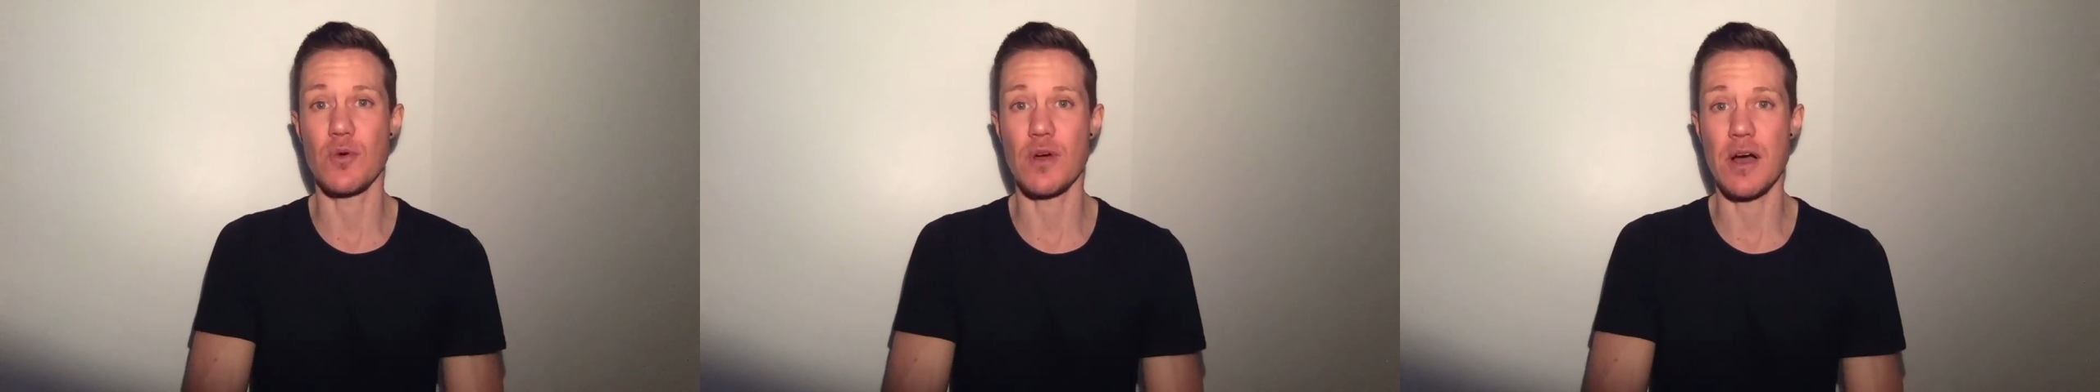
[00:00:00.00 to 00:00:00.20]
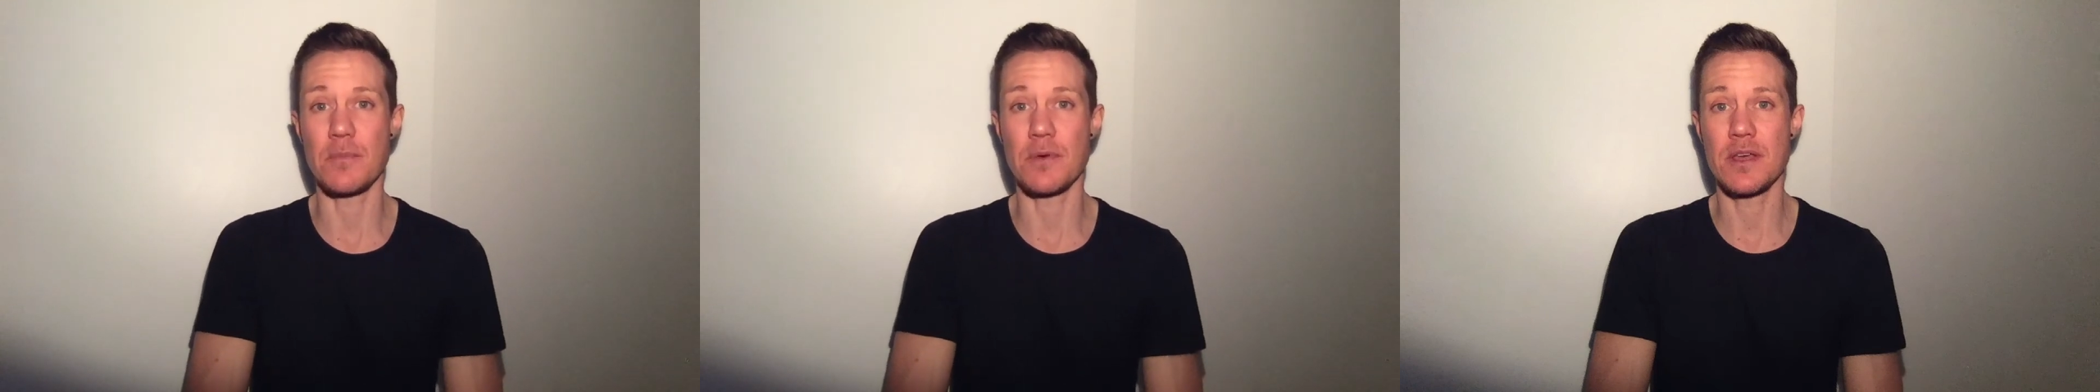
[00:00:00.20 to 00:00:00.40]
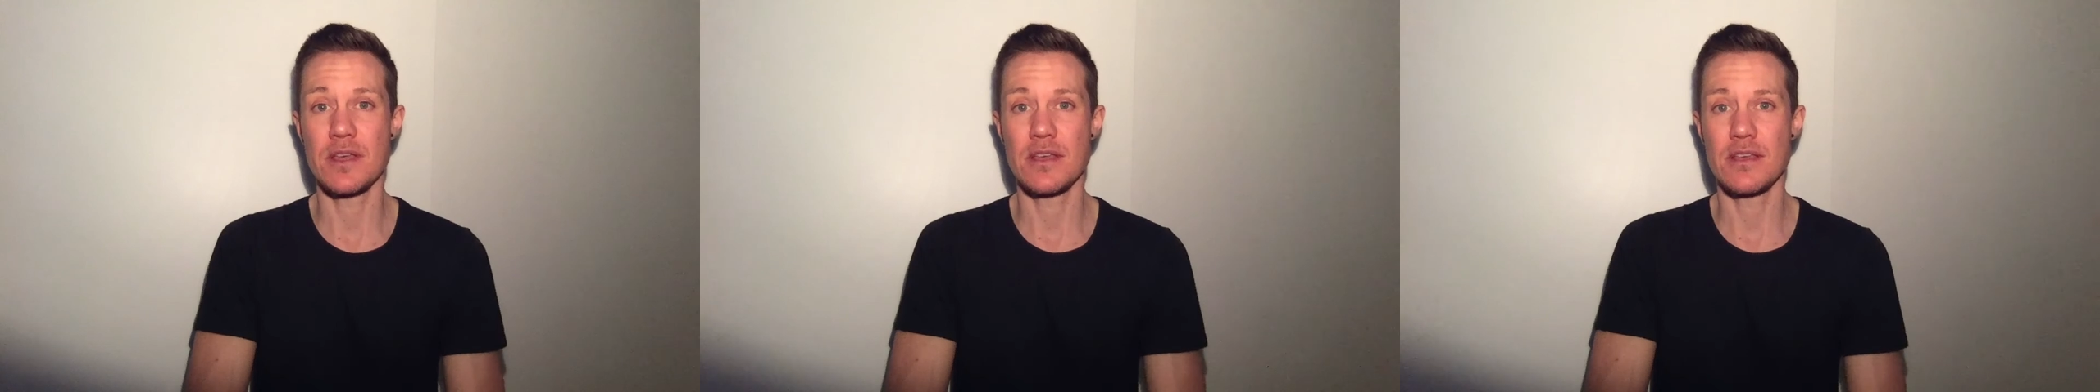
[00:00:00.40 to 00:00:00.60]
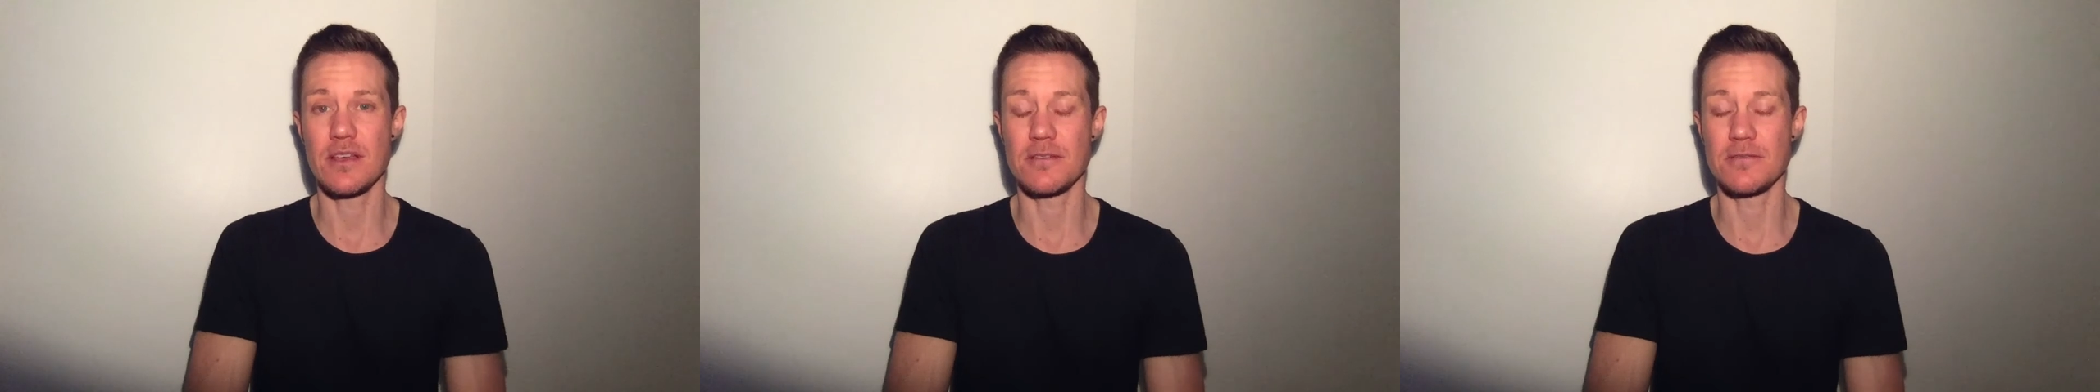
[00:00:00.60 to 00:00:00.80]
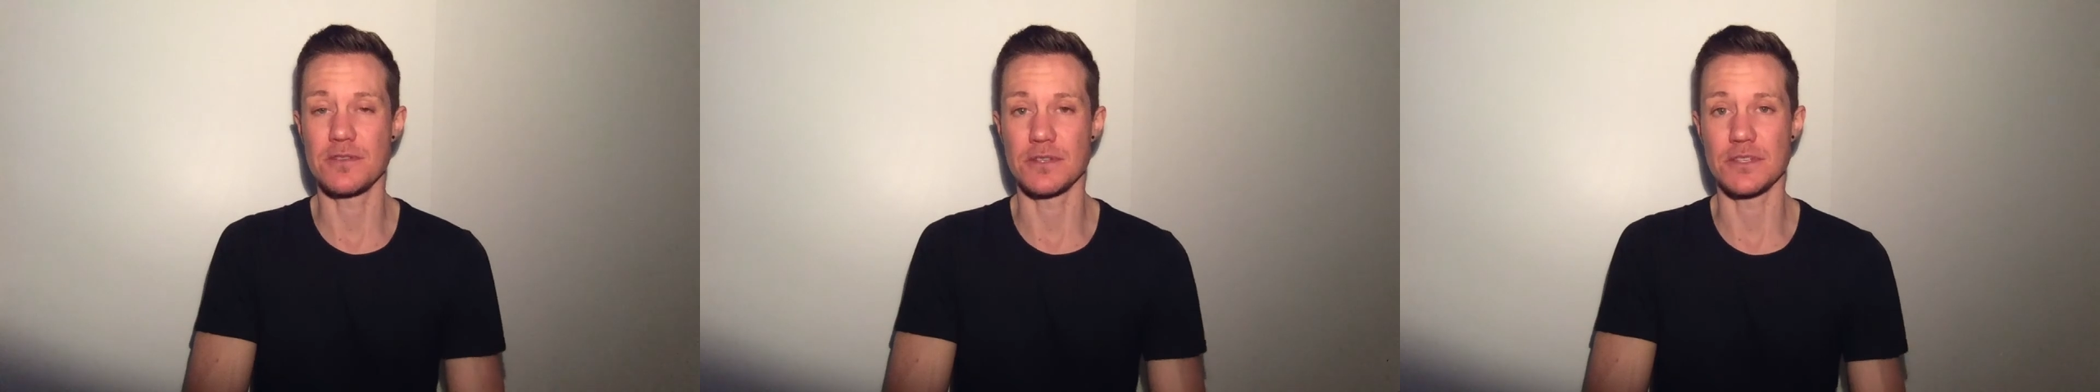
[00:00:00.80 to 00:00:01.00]
up
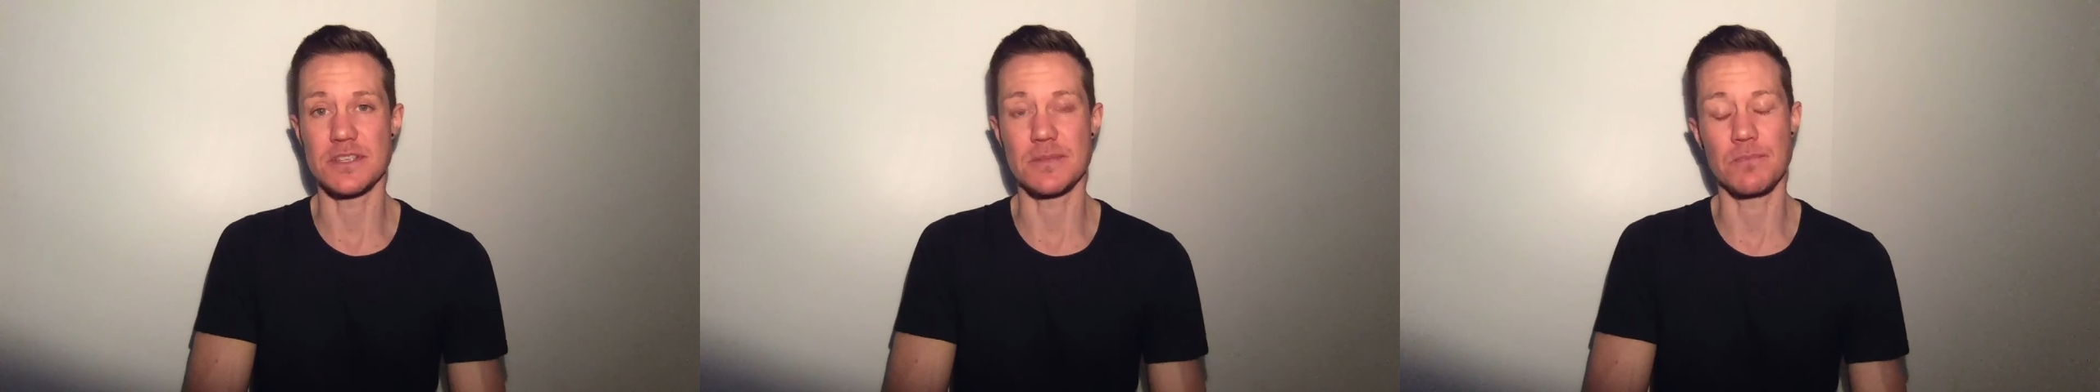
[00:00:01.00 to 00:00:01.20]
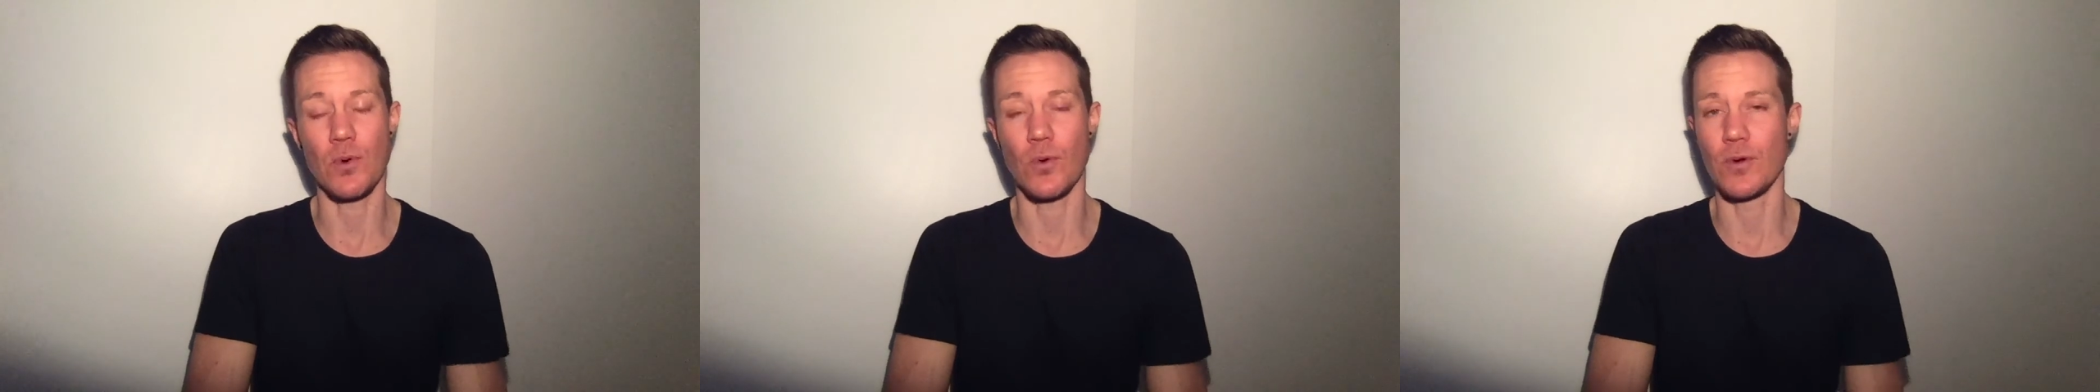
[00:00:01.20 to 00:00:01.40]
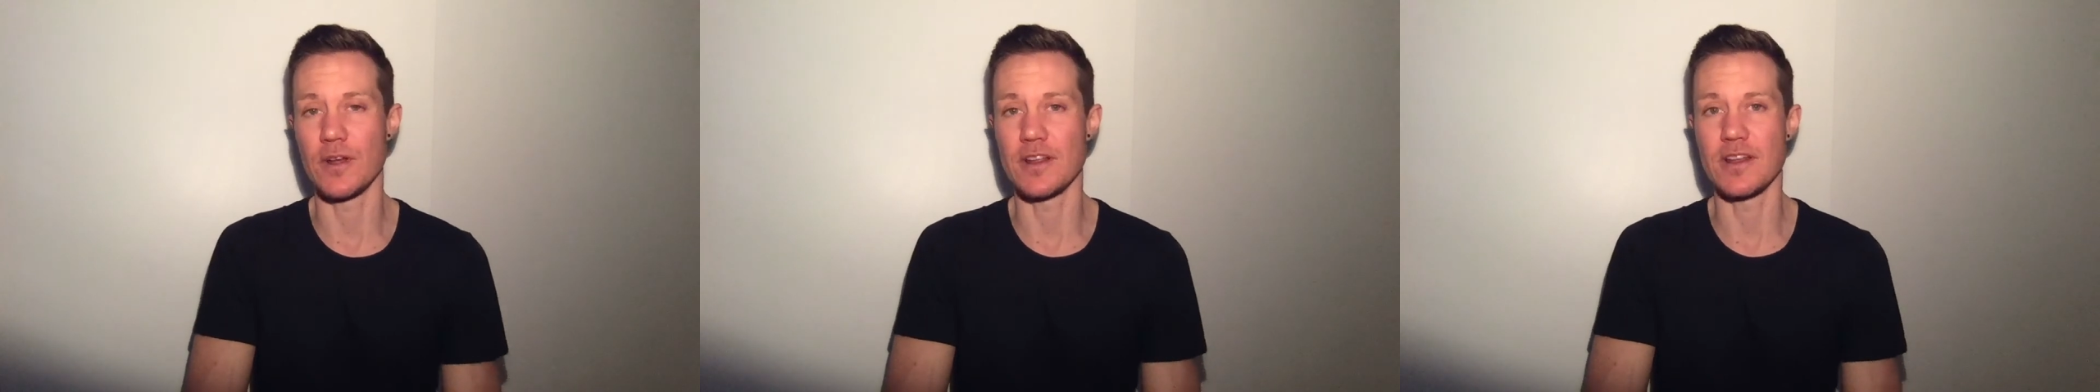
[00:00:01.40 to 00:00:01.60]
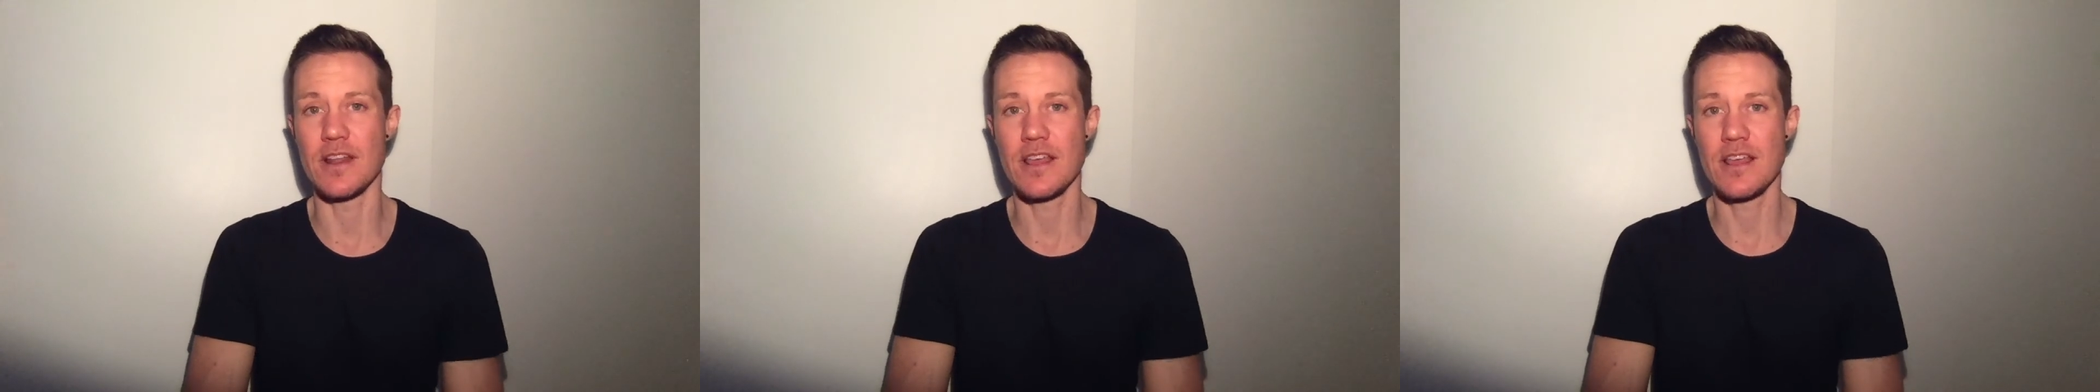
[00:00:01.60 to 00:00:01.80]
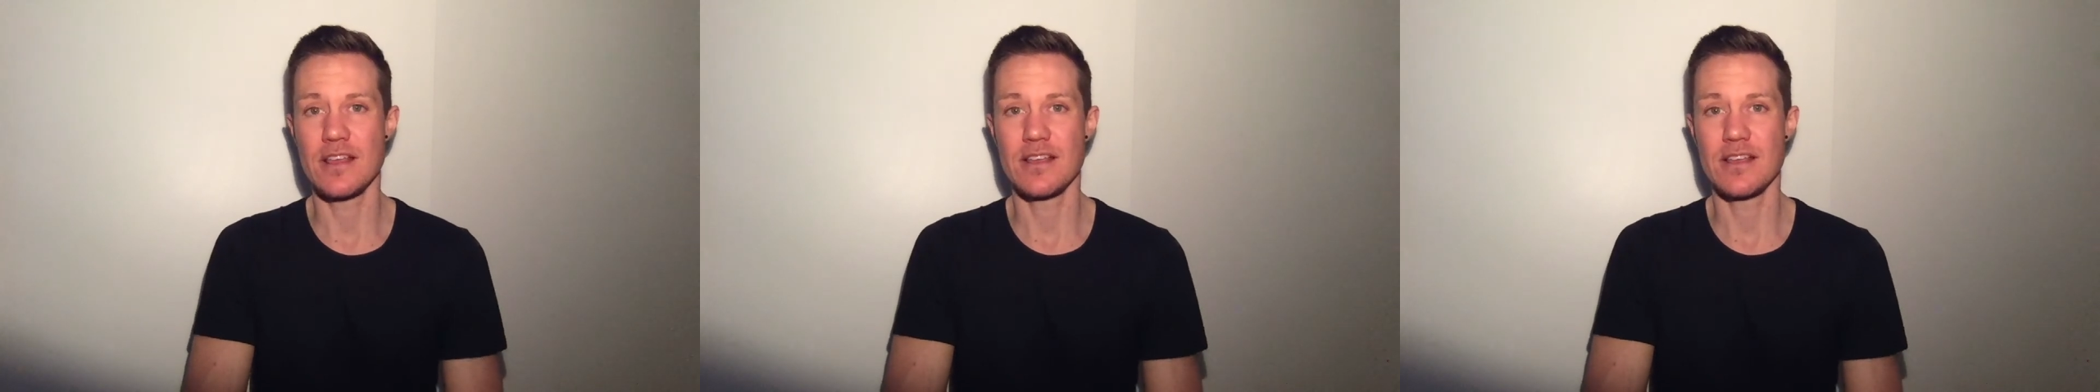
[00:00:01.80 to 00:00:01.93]
and feel supported